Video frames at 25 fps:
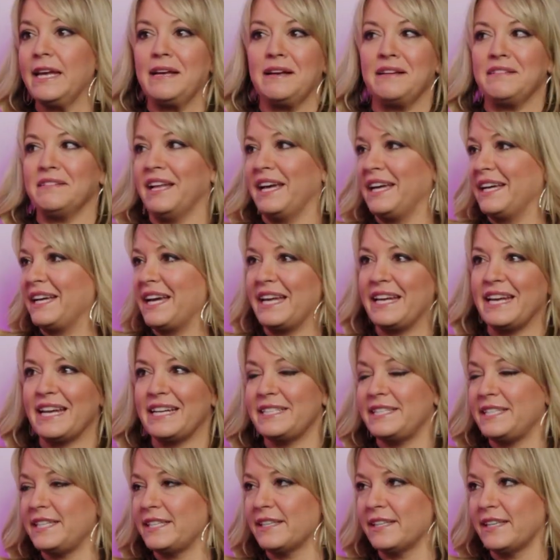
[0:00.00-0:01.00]
And
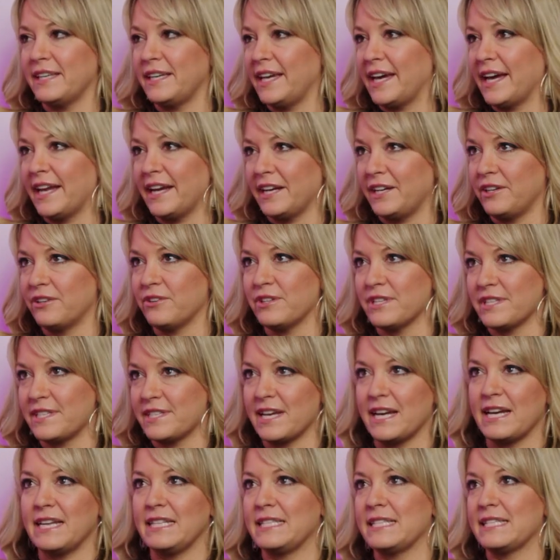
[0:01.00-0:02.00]
ideally, and I know the
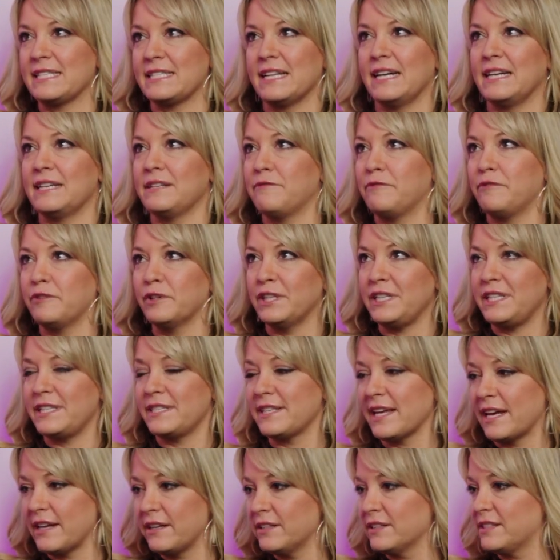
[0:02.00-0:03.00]
science is not fully
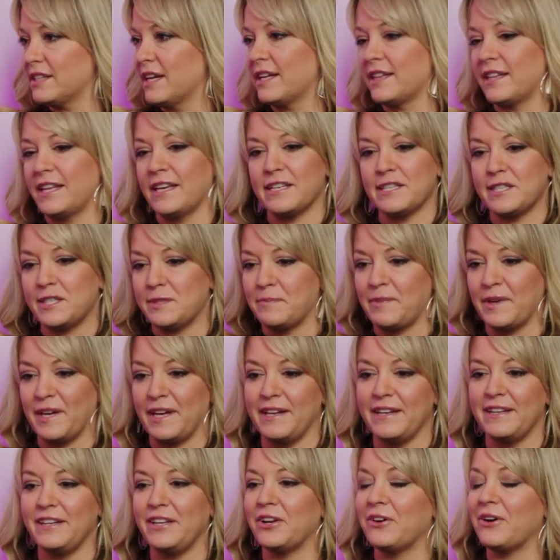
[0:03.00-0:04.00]
settled on this, but,
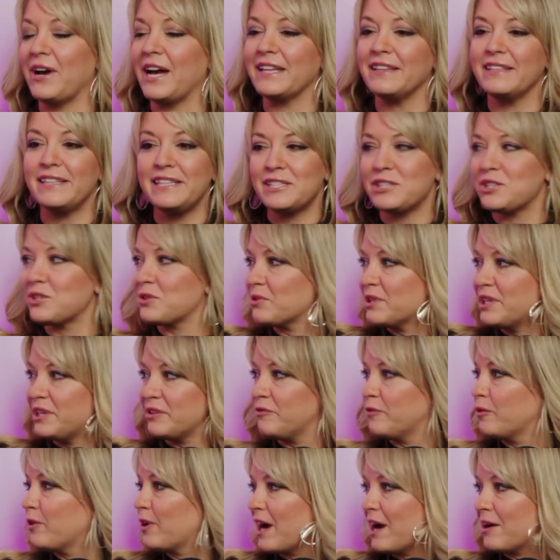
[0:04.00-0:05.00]
at least 3 to
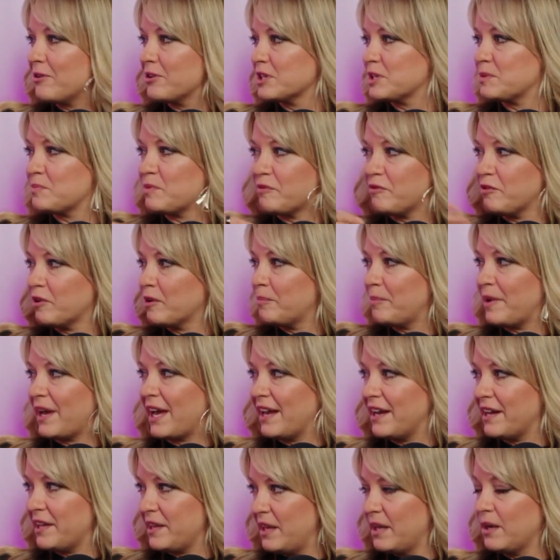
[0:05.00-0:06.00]
4 hours before
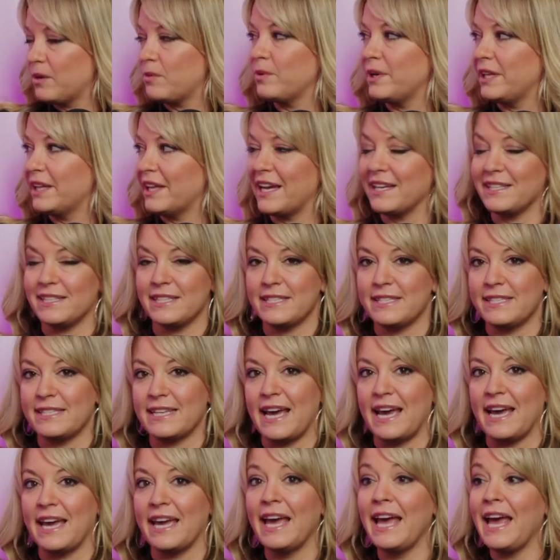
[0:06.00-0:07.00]
bed, I think we like to
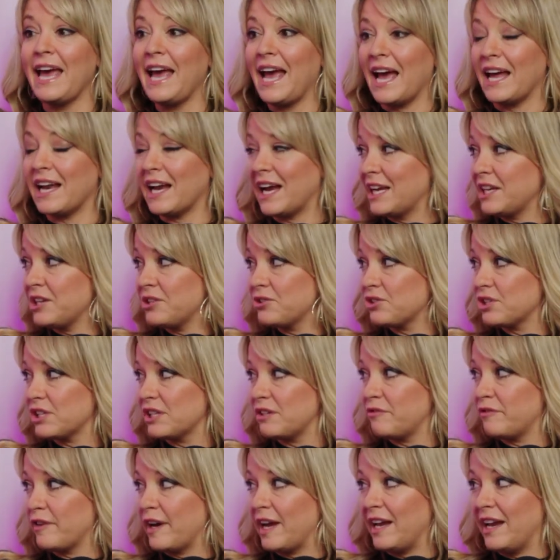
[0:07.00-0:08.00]
say. And I usually
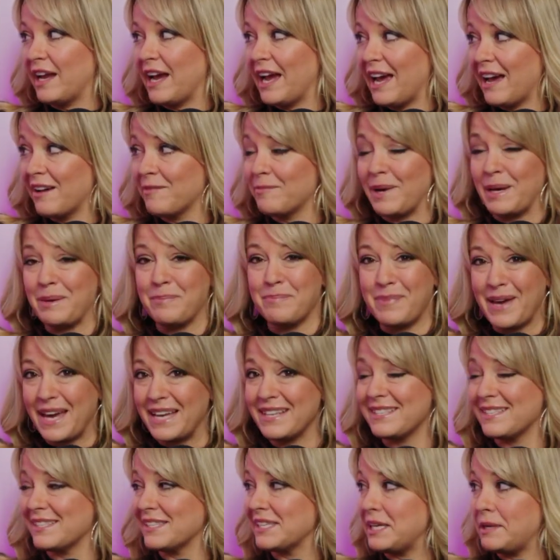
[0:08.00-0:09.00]
find I have my
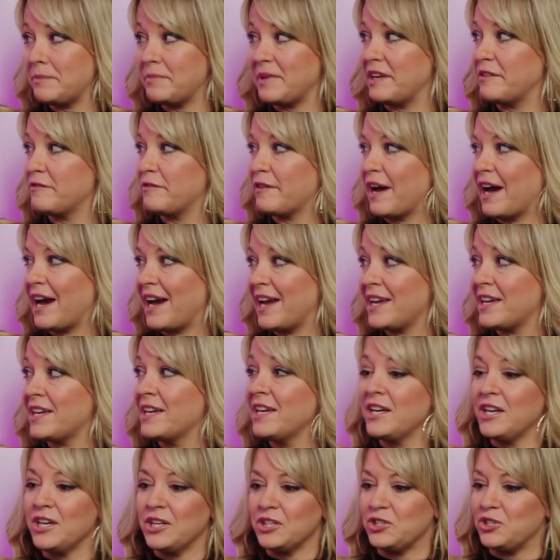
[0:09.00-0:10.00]
best sleep if I
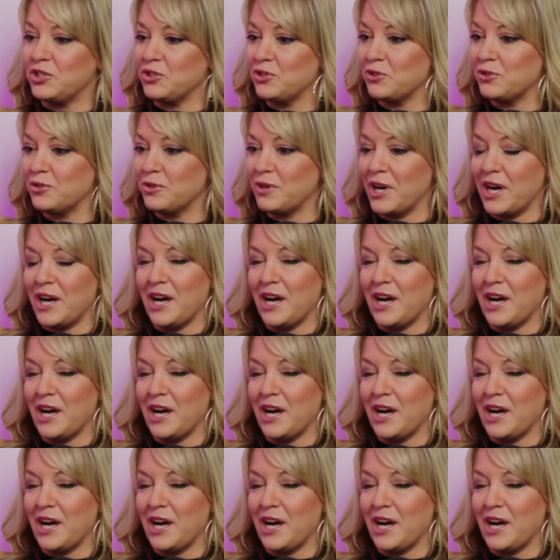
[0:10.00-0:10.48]
do